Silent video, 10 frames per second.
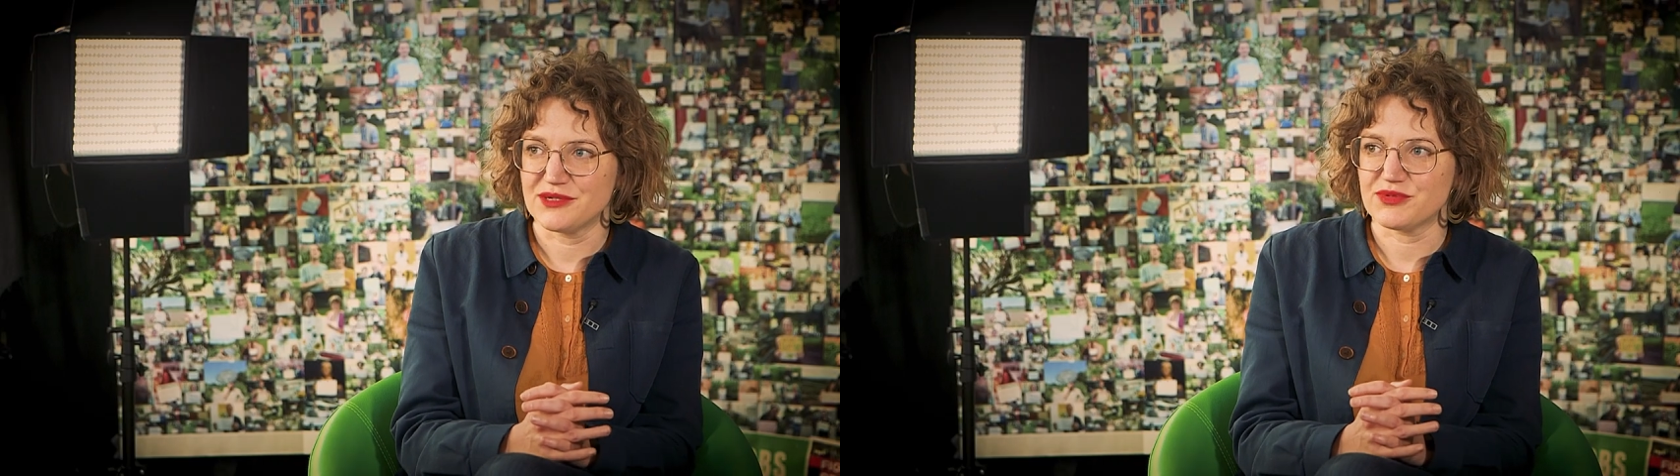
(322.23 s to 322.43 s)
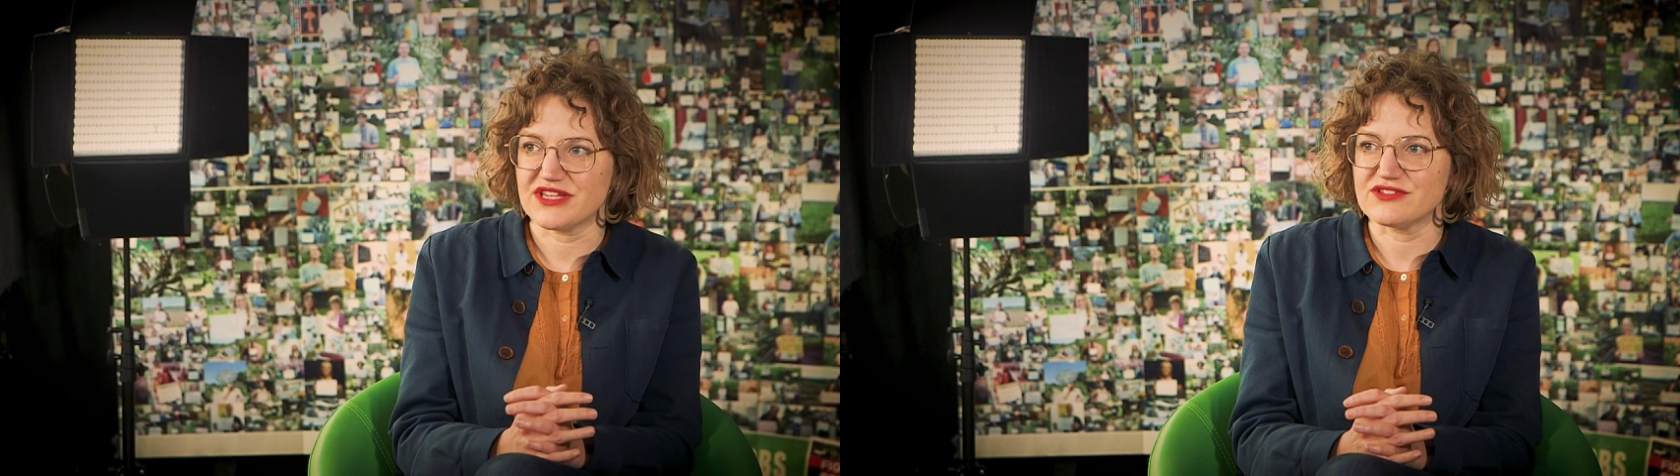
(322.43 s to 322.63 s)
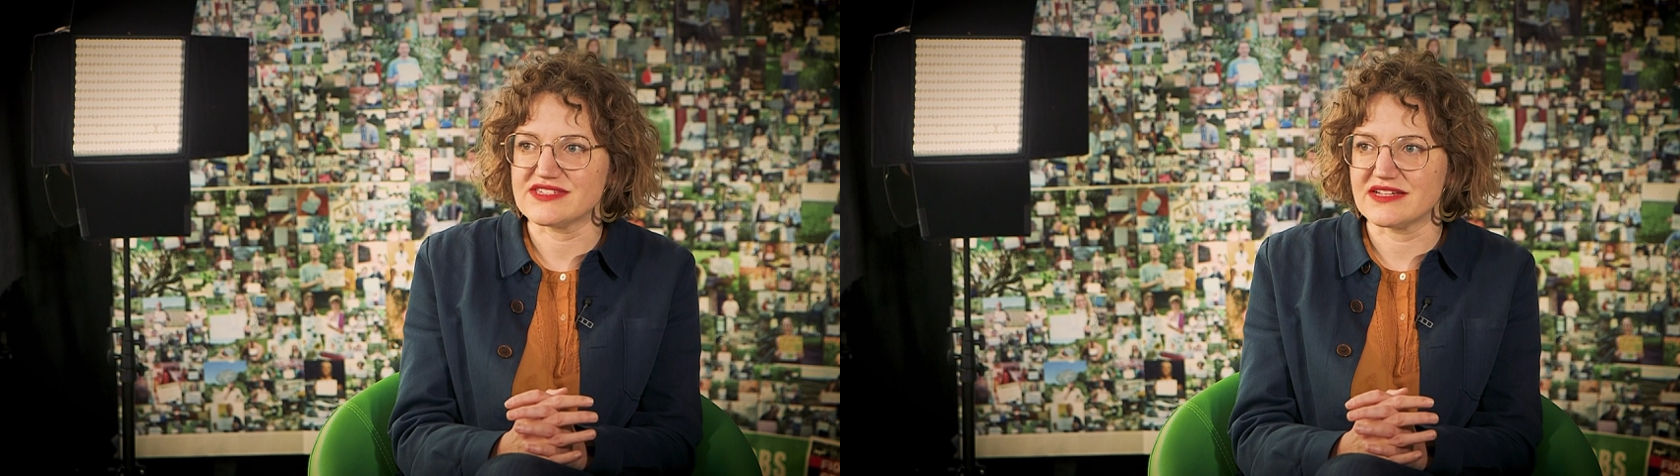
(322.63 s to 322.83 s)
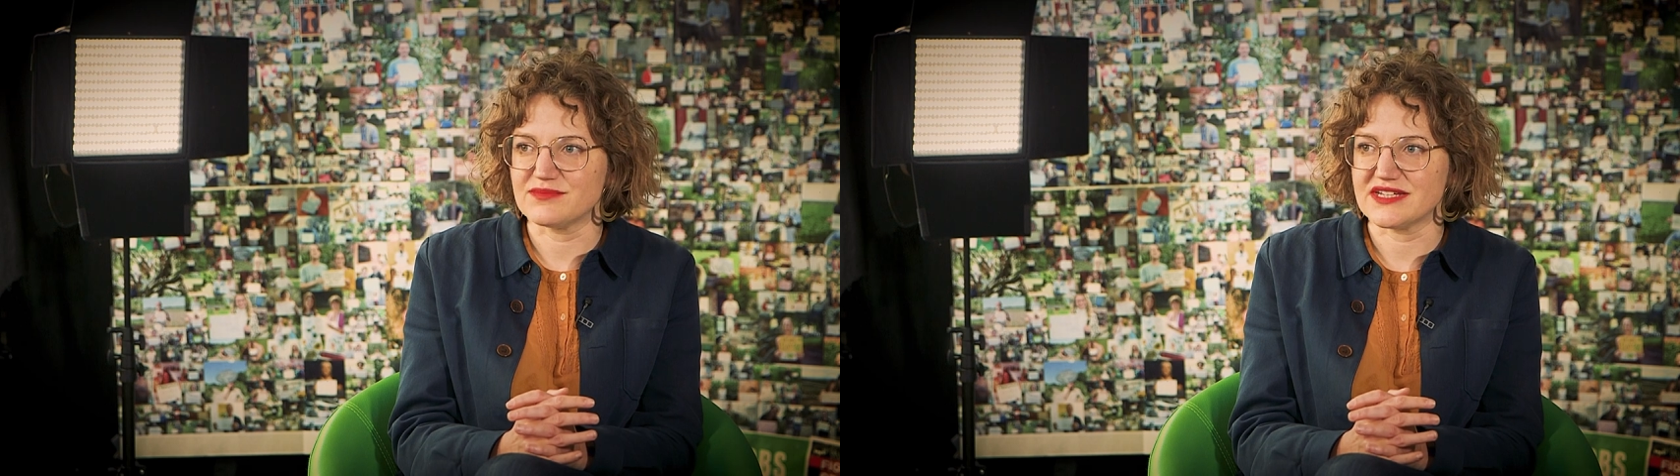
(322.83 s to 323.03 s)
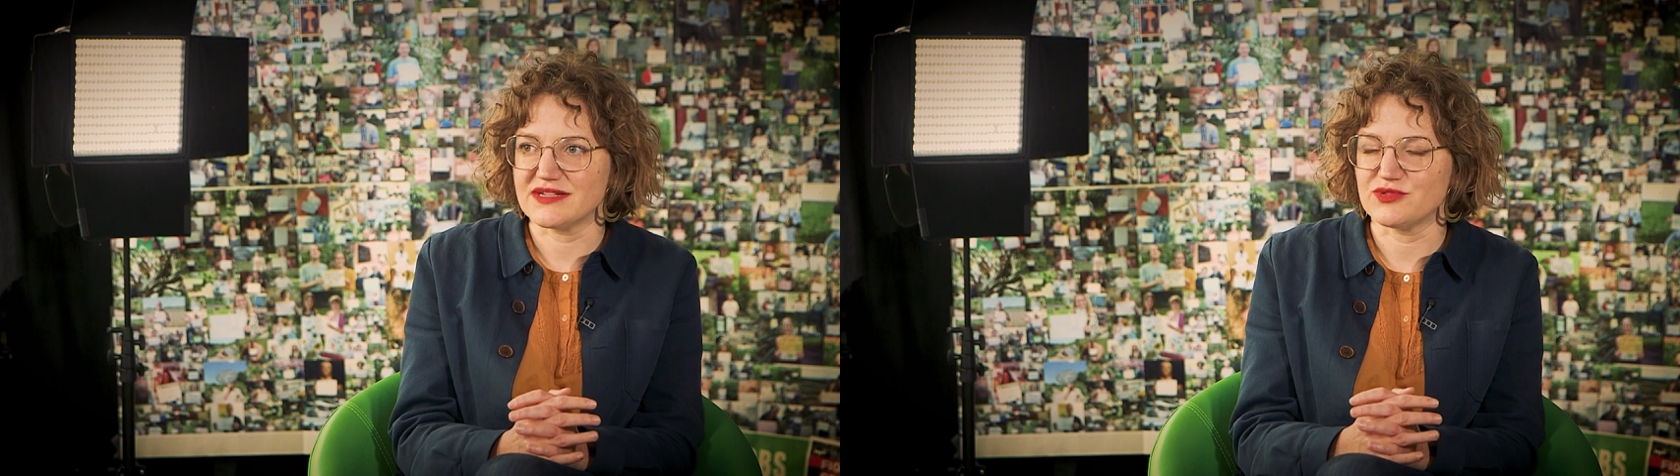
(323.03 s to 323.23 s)
but at the
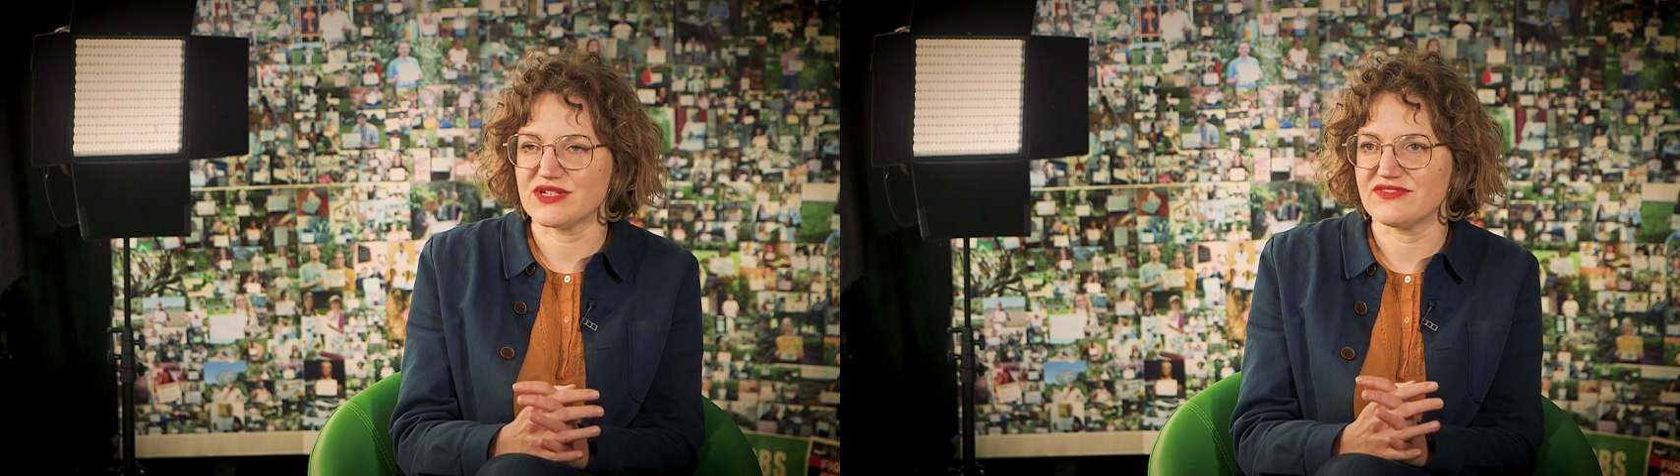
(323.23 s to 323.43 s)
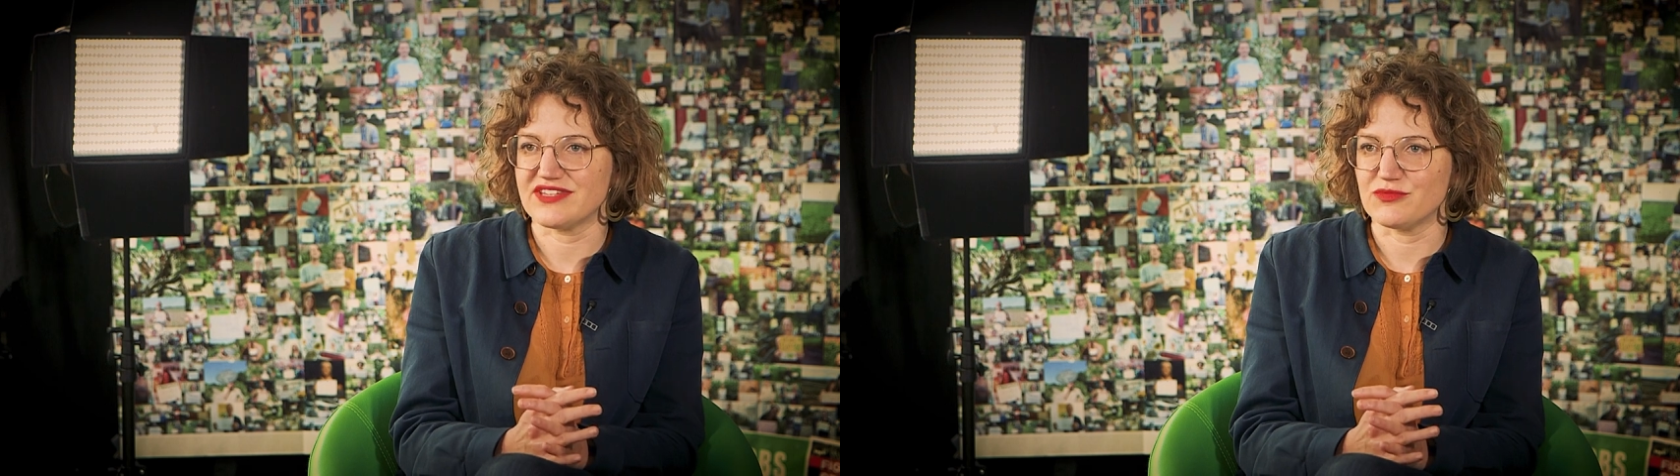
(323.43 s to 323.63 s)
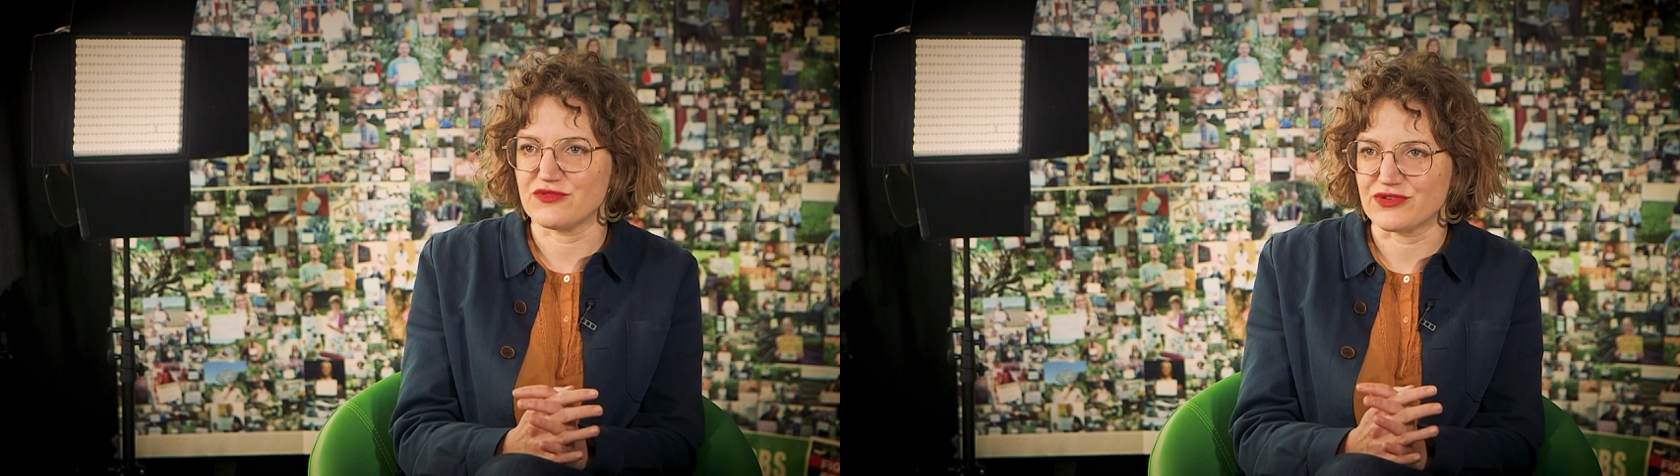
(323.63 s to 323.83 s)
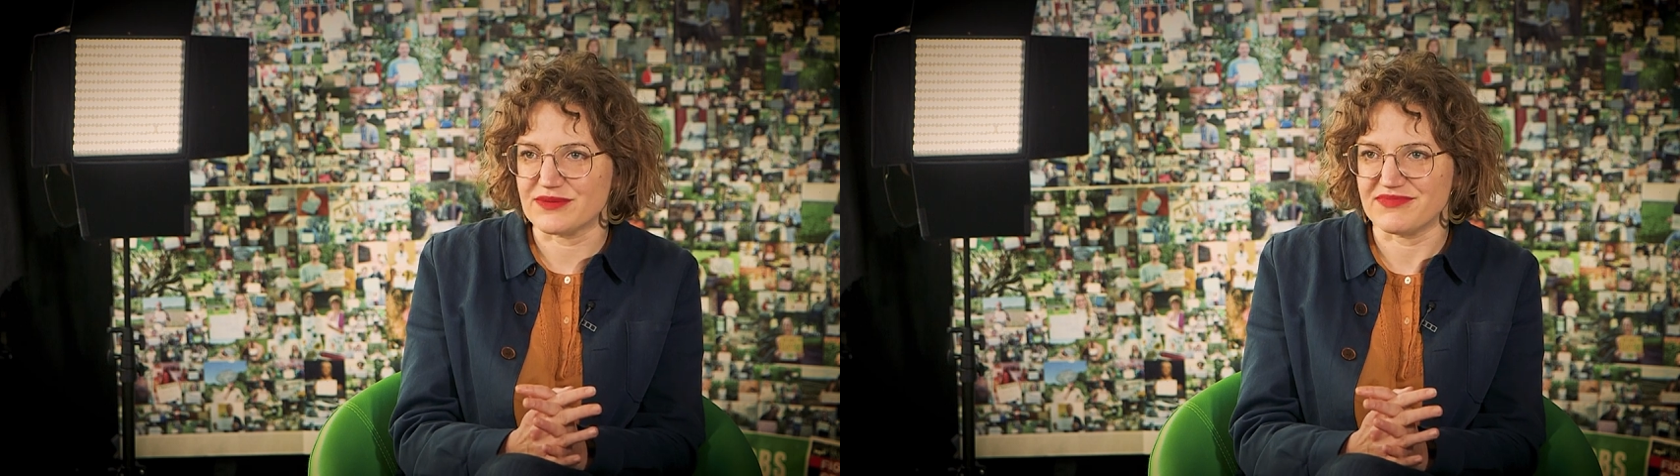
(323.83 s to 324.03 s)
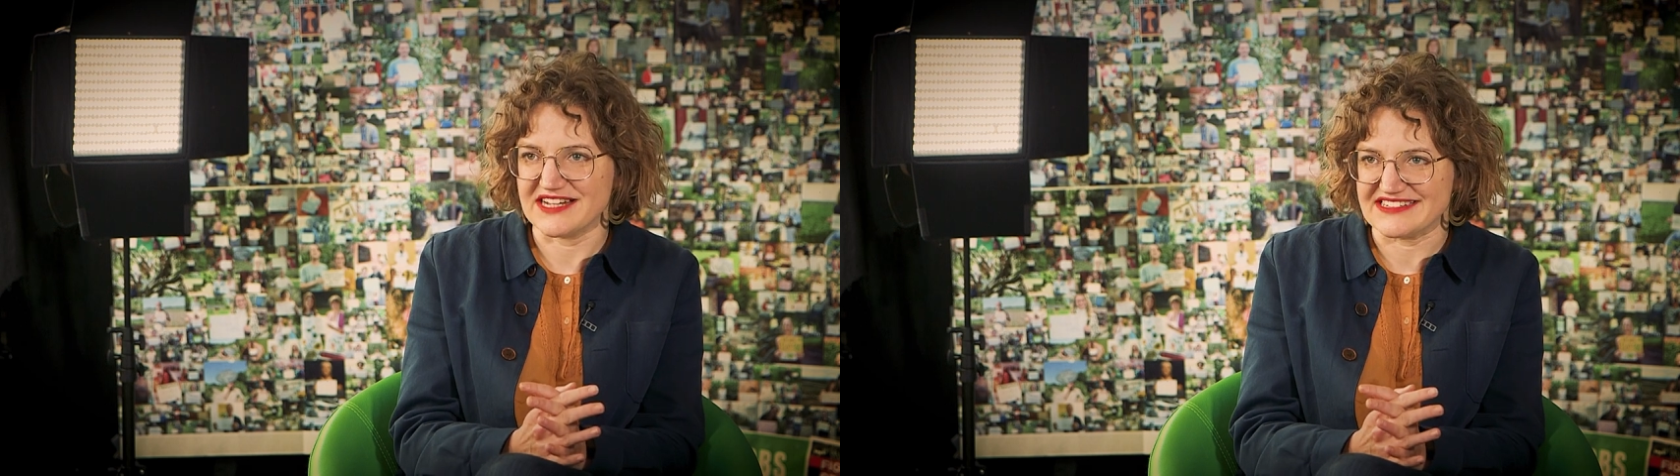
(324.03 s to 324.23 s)
same time, you give them a
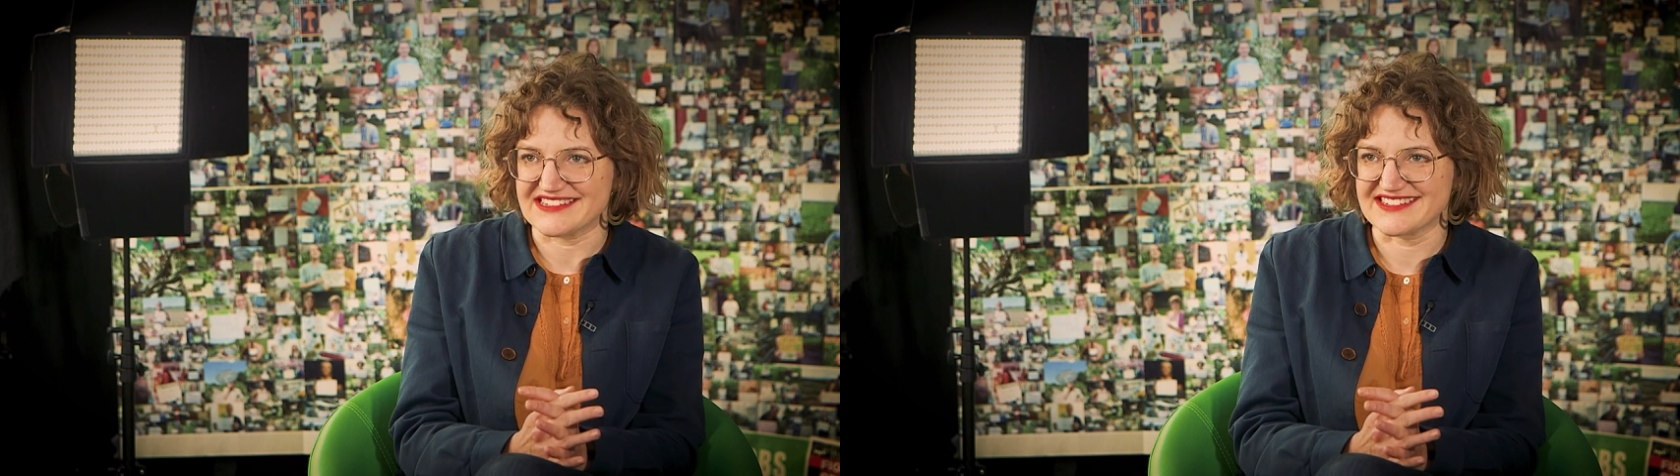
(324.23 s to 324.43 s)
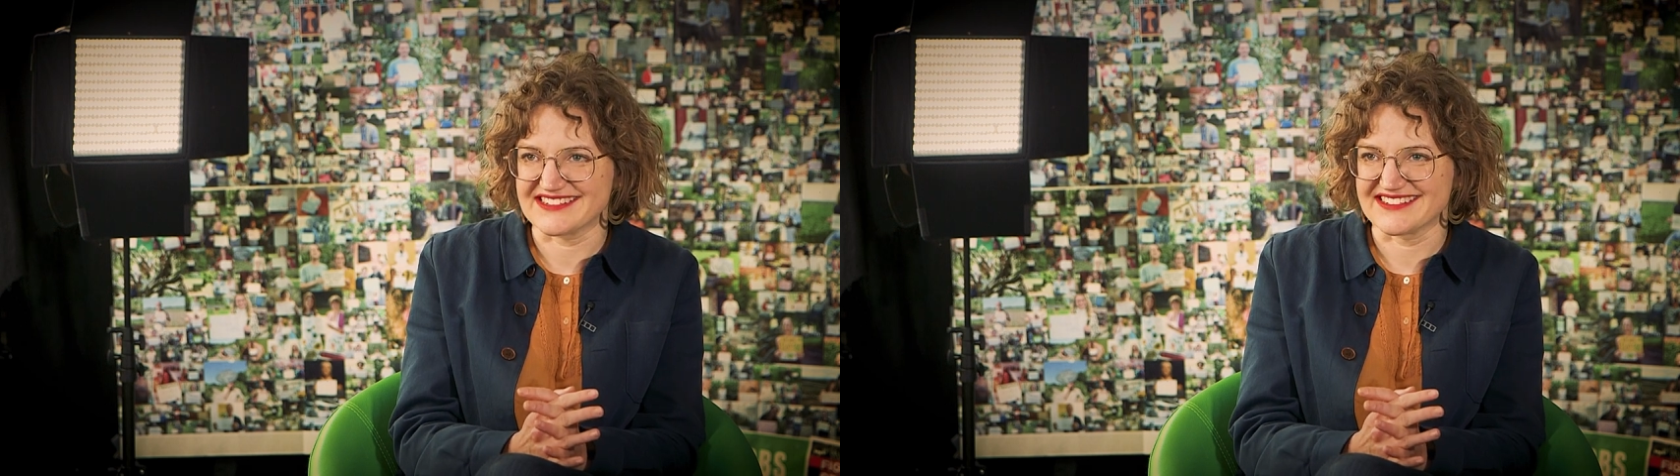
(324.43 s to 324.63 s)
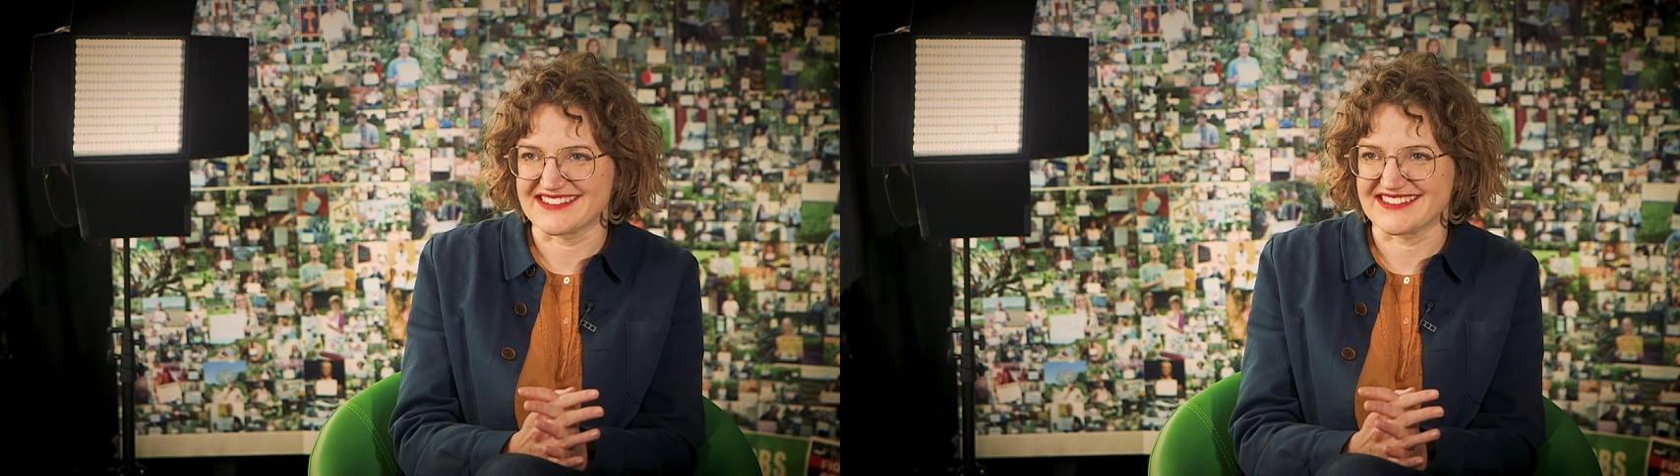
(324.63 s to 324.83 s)
free pass,